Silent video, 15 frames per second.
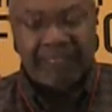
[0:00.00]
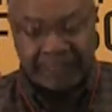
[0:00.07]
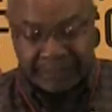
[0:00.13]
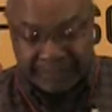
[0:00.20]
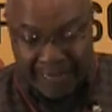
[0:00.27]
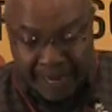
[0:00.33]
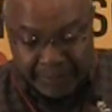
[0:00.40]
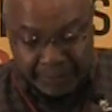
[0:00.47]

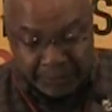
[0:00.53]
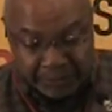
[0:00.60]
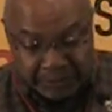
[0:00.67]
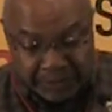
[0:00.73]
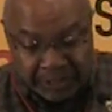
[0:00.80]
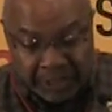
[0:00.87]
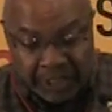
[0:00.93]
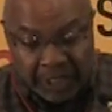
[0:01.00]

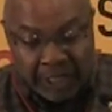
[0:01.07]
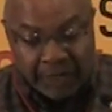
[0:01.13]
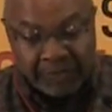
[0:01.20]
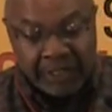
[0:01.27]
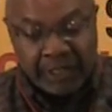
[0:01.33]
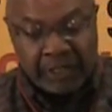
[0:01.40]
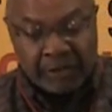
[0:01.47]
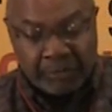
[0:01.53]
examples of
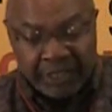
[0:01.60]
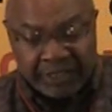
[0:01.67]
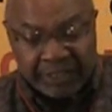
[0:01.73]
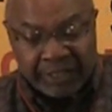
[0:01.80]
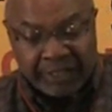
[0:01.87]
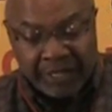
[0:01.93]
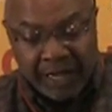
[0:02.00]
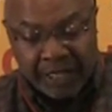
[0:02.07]
the
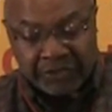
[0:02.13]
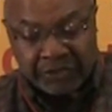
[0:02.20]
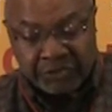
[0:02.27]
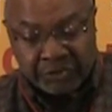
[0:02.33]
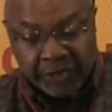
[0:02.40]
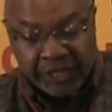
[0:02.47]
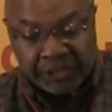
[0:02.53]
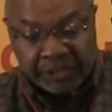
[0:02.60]
increasing
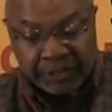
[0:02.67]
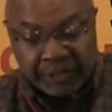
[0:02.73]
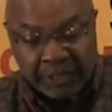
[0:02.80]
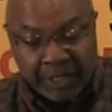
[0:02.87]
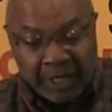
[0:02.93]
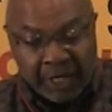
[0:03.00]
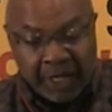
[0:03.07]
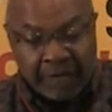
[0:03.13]

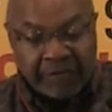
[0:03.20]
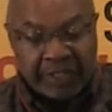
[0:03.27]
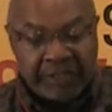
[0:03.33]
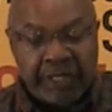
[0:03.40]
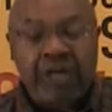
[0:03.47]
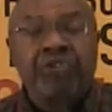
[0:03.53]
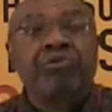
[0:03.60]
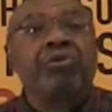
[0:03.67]
concentration of
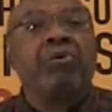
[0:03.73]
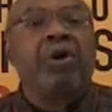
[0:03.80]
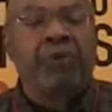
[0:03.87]
industrial